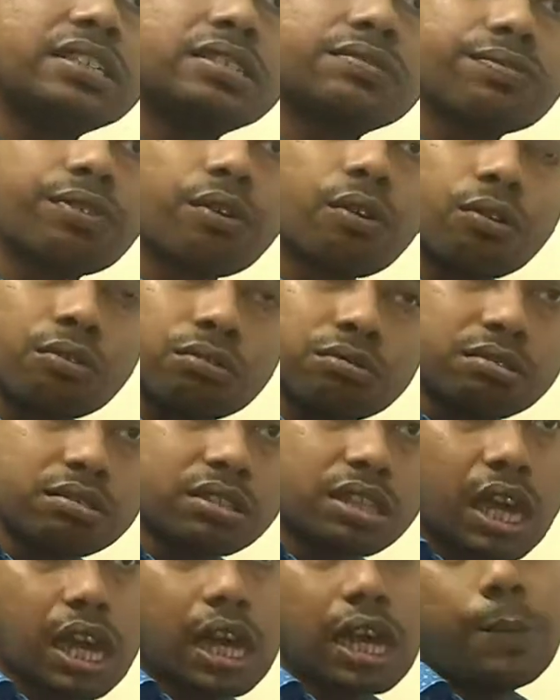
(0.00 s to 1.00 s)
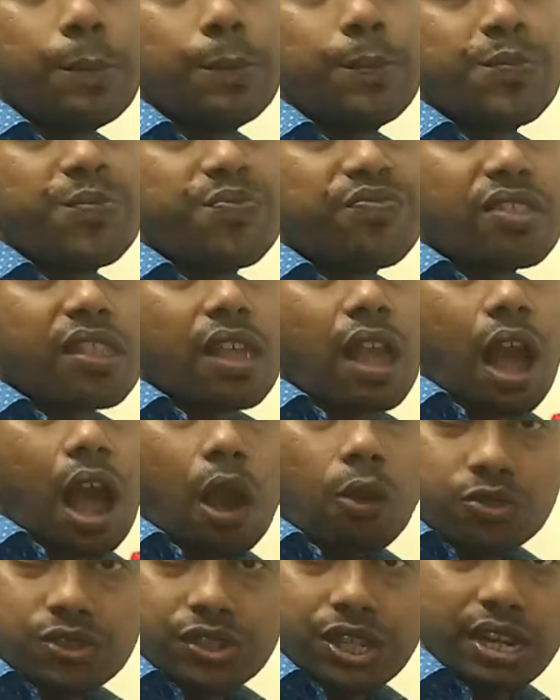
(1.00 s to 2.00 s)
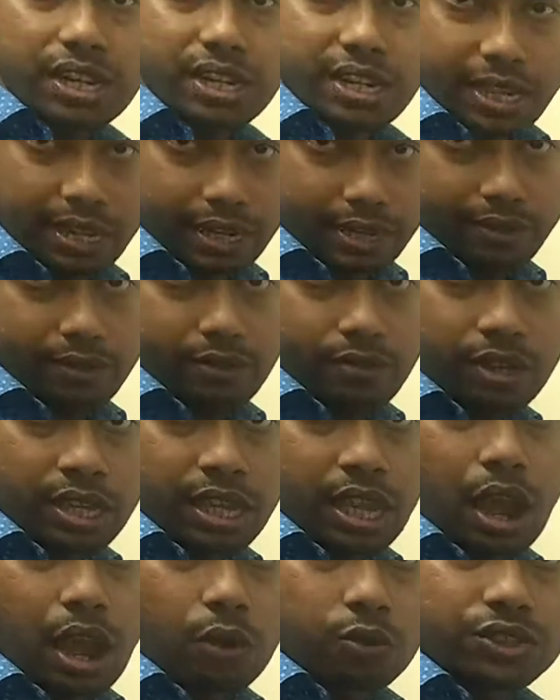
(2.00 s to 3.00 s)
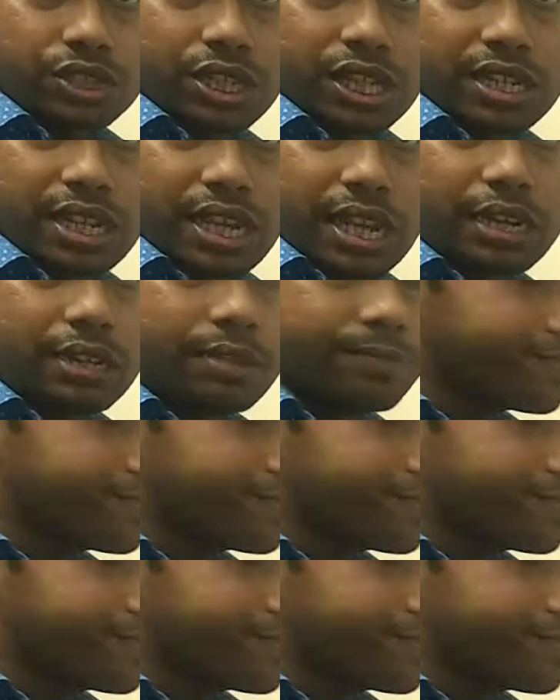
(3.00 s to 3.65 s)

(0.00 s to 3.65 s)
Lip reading: flows the outside air. Okay, outside air.